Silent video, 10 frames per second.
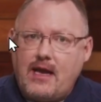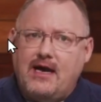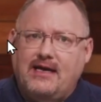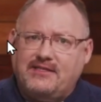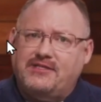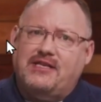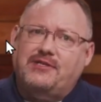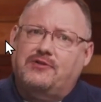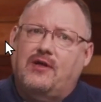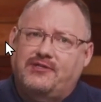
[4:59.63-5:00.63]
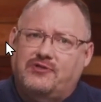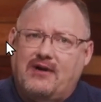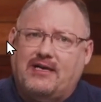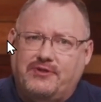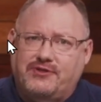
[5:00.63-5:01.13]
It's a centralized
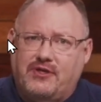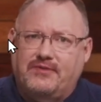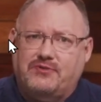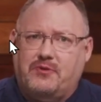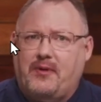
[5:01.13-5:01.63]
directory service where